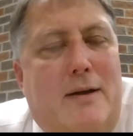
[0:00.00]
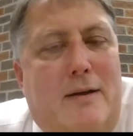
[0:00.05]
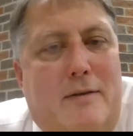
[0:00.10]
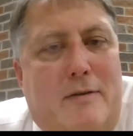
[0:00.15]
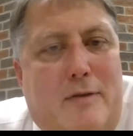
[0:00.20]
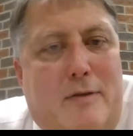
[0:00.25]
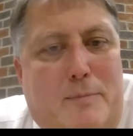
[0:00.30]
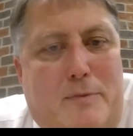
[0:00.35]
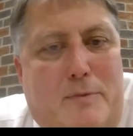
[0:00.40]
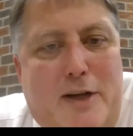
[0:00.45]

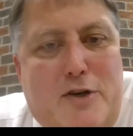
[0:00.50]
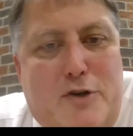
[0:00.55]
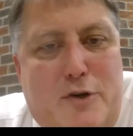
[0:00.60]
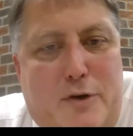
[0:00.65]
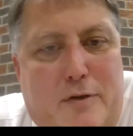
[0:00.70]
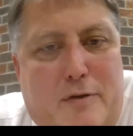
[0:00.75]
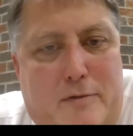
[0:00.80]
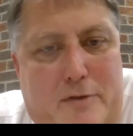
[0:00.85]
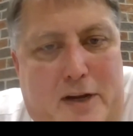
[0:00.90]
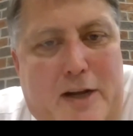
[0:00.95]
some
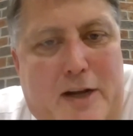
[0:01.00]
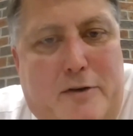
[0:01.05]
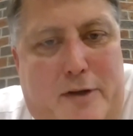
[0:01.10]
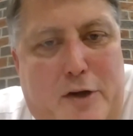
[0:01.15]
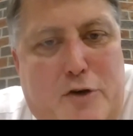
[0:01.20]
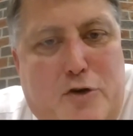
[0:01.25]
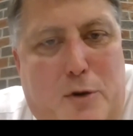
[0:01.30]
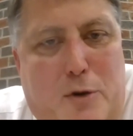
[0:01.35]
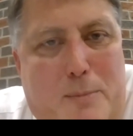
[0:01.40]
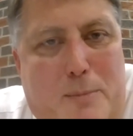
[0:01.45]
digital
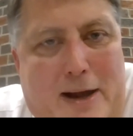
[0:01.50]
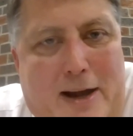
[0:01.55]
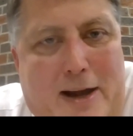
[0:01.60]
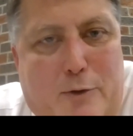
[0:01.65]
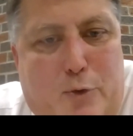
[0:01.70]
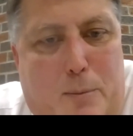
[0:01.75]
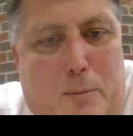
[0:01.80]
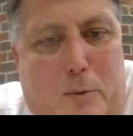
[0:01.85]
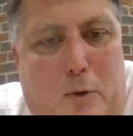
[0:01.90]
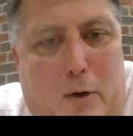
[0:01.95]

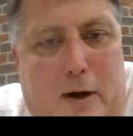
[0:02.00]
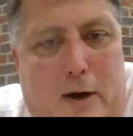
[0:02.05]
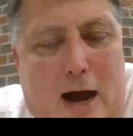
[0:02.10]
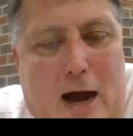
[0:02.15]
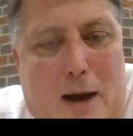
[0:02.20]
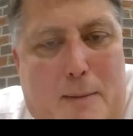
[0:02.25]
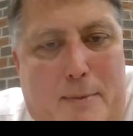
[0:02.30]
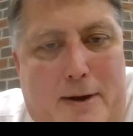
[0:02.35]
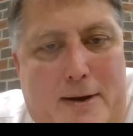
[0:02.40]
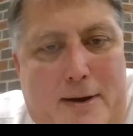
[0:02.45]
meetings were more
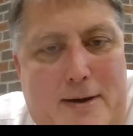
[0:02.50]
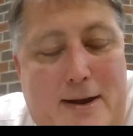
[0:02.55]
common.